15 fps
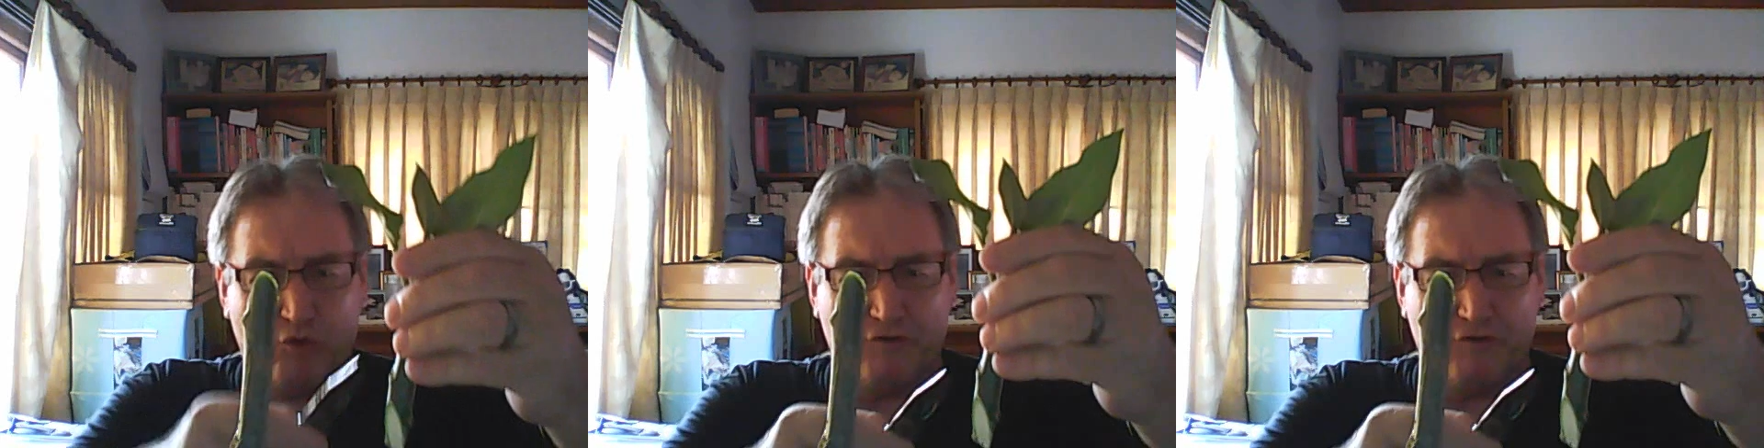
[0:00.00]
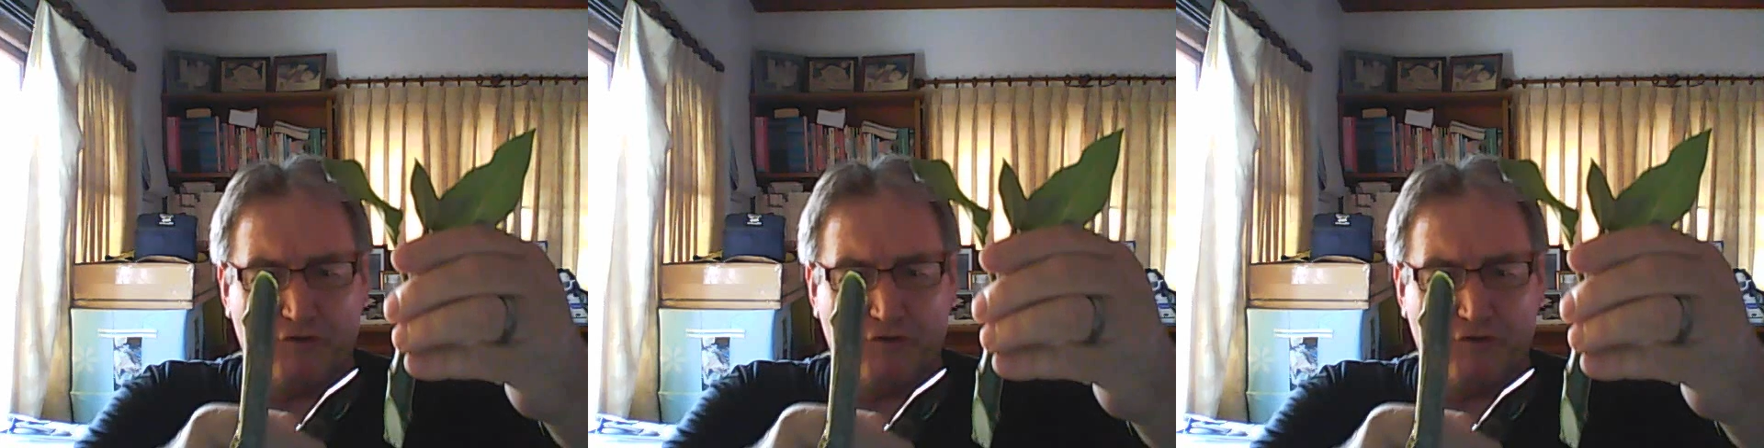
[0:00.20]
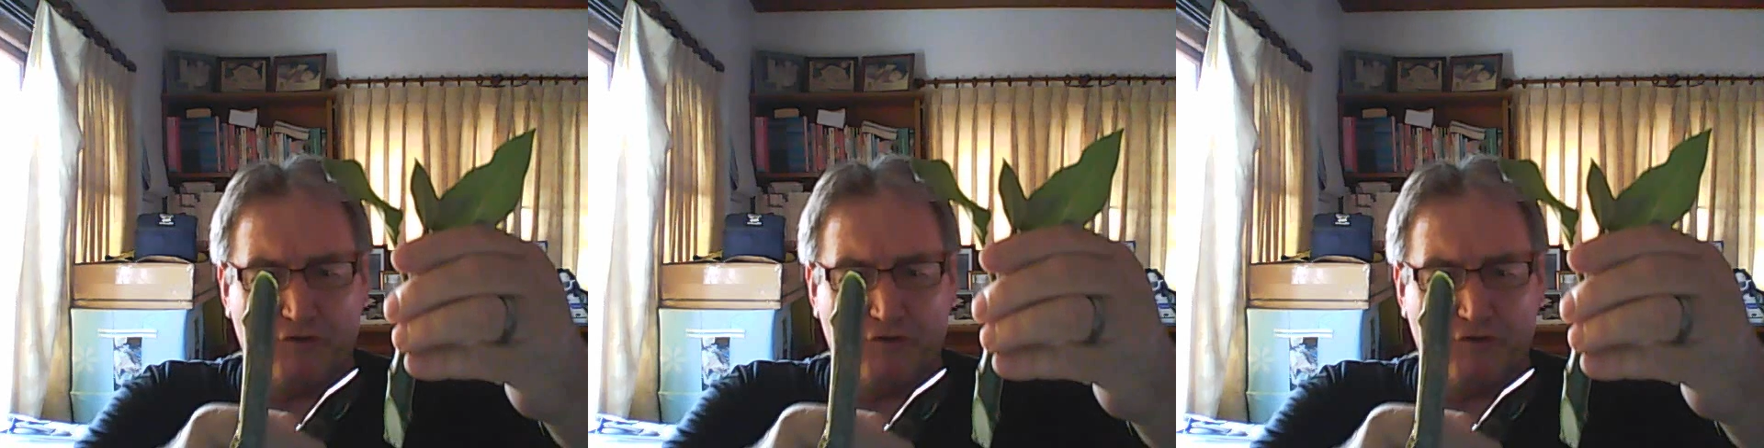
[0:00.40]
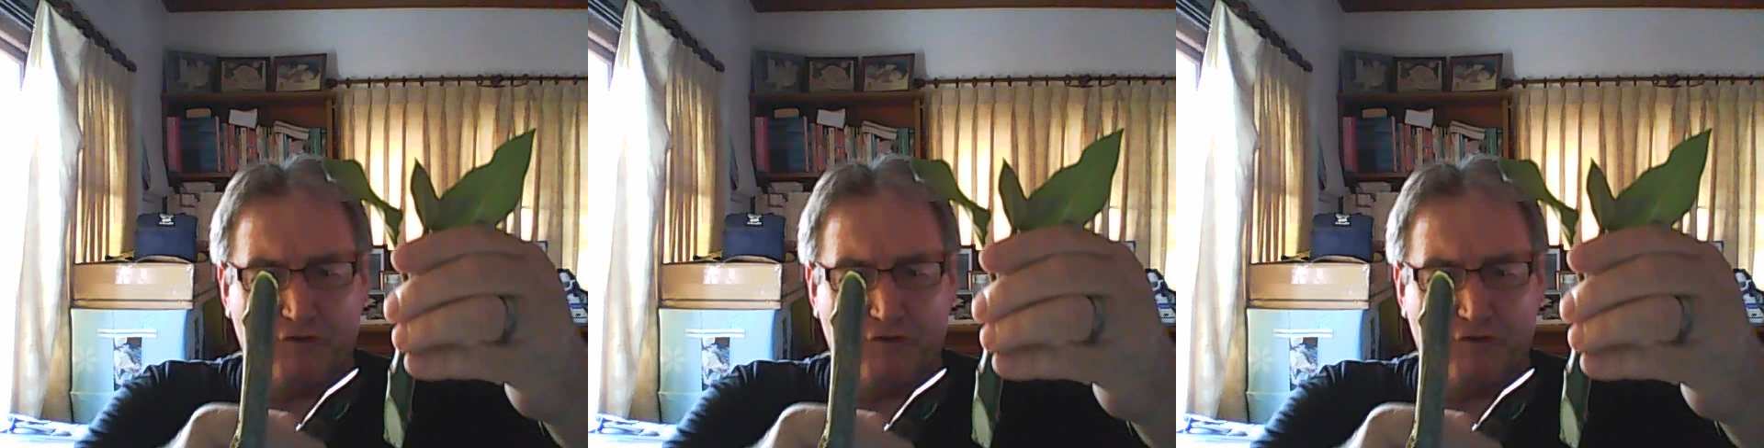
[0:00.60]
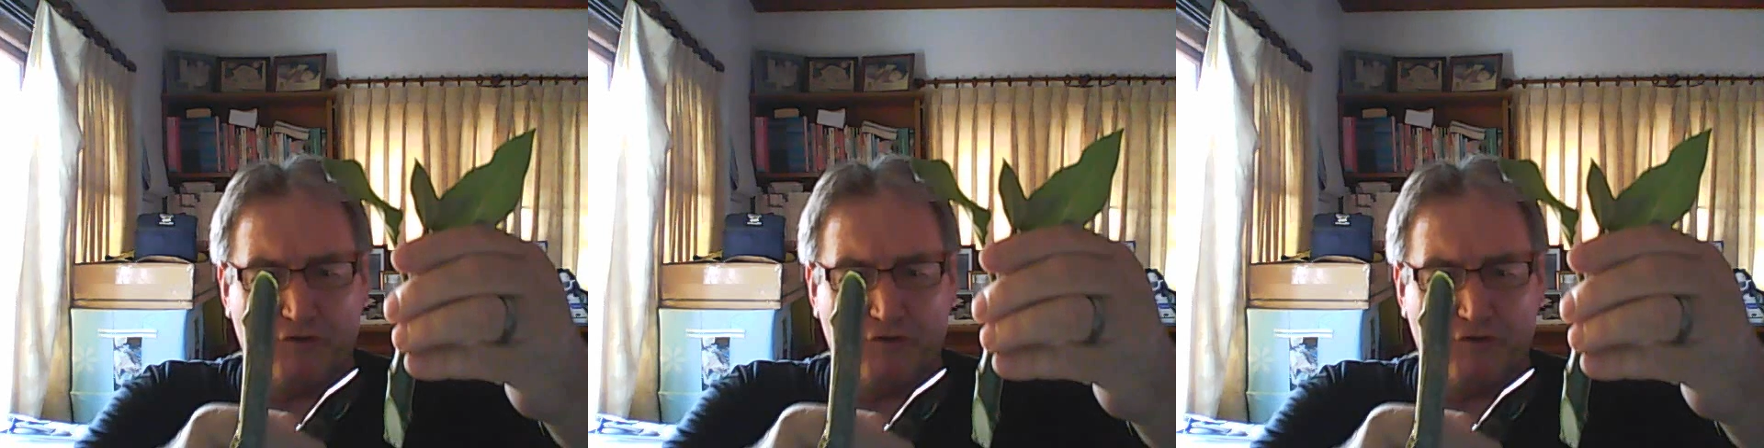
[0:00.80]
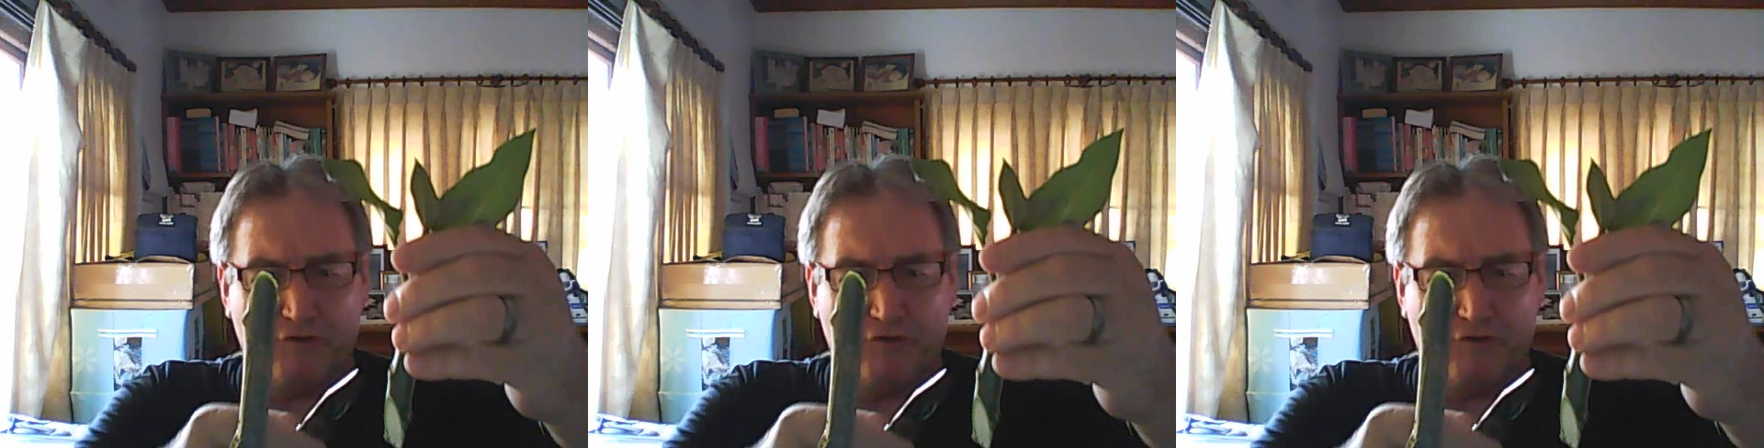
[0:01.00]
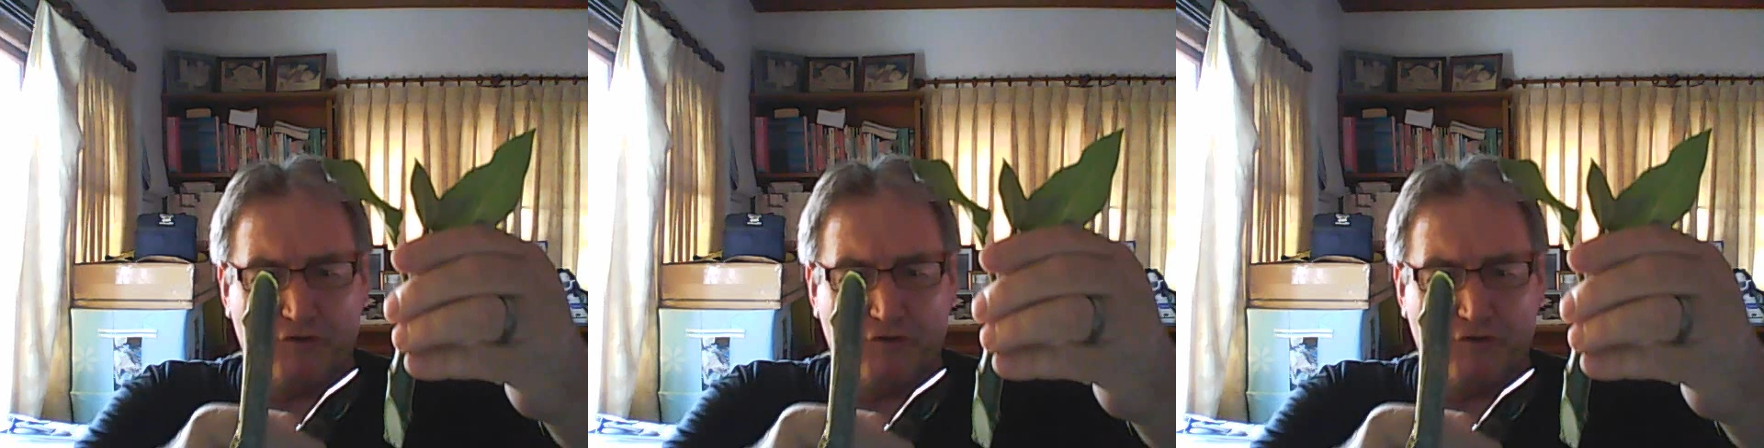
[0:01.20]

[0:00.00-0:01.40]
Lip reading: don't want a short 45,